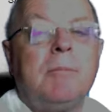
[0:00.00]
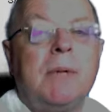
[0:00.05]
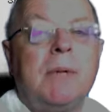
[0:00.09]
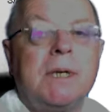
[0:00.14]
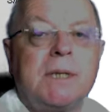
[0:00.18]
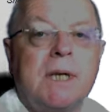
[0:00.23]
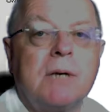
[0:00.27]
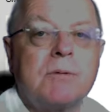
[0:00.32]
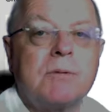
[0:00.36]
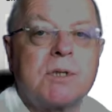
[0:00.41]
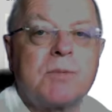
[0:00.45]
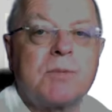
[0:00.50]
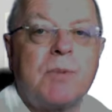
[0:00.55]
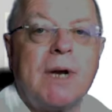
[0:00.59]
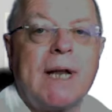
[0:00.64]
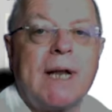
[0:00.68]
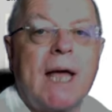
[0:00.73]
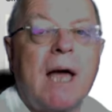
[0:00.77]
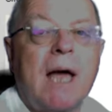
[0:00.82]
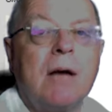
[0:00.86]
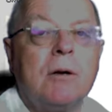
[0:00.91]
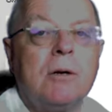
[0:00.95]
don't spread
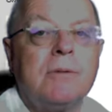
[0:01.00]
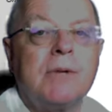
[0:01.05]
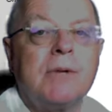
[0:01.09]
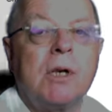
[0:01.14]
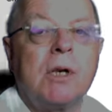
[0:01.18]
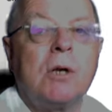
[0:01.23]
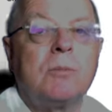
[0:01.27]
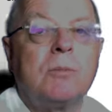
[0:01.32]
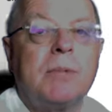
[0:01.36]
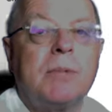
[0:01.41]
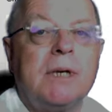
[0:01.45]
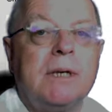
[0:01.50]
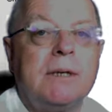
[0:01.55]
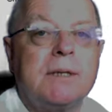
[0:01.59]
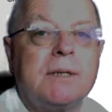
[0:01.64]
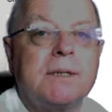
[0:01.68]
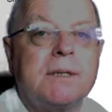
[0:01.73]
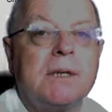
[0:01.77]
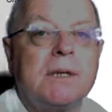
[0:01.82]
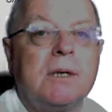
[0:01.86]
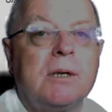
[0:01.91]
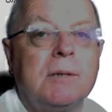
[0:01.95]
it out over a long period
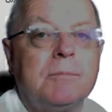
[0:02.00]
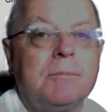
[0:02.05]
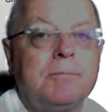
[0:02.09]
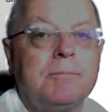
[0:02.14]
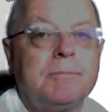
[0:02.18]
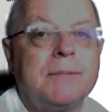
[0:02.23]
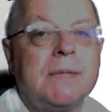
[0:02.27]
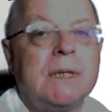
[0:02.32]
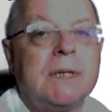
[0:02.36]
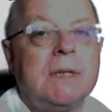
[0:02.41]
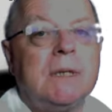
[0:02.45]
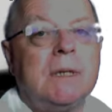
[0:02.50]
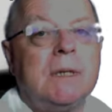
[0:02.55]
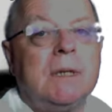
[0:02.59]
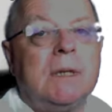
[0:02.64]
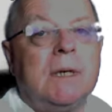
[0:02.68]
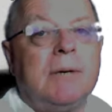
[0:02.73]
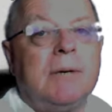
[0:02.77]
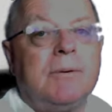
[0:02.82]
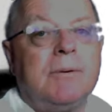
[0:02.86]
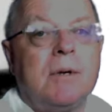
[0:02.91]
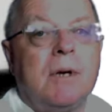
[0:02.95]
of time.
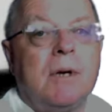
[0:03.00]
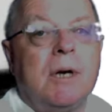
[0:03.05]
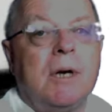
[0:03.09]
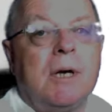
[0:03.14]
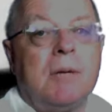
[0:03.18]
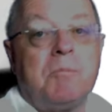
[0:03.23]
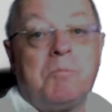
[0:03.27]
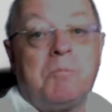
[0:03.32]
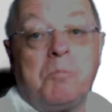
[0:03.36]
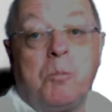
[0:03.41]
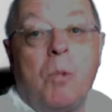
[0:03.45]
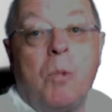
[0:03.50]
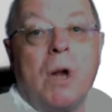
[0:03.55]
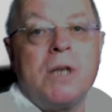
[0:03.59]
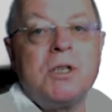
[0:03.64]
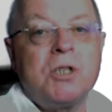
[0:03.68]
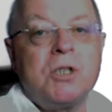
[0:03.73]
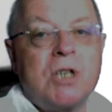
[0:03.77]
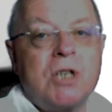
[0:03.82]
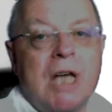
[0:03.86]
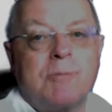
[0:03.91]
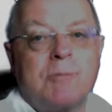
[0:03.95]

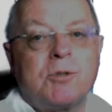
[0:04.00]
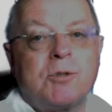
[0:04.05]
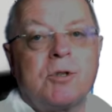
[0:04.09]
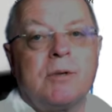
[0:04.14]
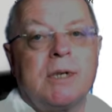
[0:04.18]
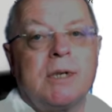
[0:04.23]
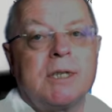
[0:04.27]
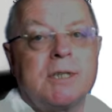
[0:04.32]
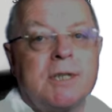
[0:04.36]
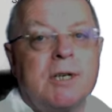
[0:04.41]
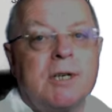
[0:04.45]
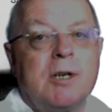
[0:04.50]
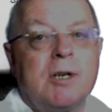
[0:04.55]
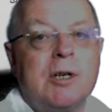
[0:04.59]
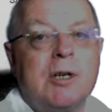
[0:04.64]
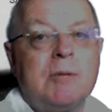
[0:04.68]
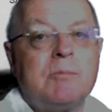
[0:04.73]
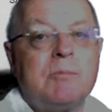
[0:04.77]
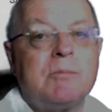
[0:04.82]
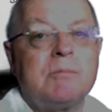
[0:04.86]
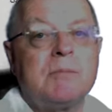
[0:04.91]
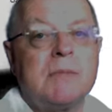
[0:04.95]
One chapter at a
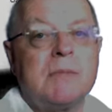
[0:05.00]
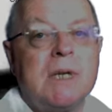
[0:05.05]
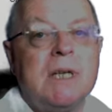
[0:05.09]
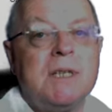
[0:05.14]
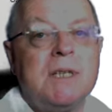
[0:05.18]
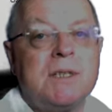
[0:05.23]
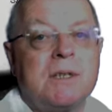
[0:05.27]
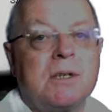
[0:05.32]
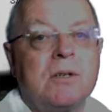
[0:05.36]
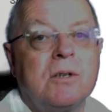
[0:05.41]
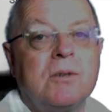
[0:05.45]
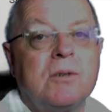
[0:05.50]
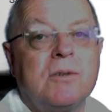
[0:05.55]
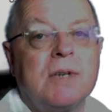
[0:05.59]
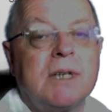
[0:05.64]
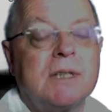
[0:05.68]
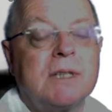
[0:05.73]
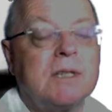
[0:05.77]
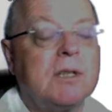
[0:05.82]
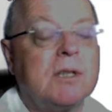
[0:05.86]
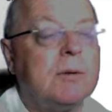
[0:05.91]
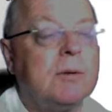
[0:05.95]
time is a good
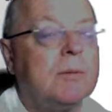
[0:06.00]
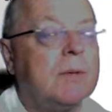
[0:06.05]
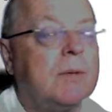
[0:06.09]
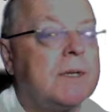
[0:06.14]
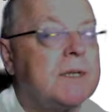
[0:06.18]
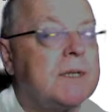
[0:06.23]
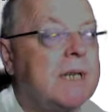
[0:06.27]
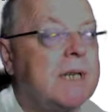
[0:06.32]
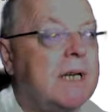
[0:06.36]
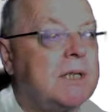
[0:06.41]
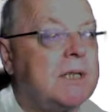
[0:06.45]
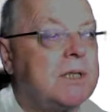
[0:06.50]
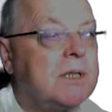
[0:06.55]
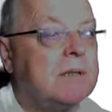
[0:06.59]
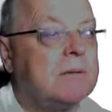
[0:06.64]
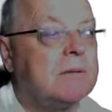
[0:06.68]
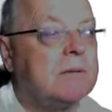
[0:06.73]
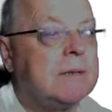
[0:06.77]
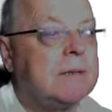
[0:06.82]
thing to do in one session.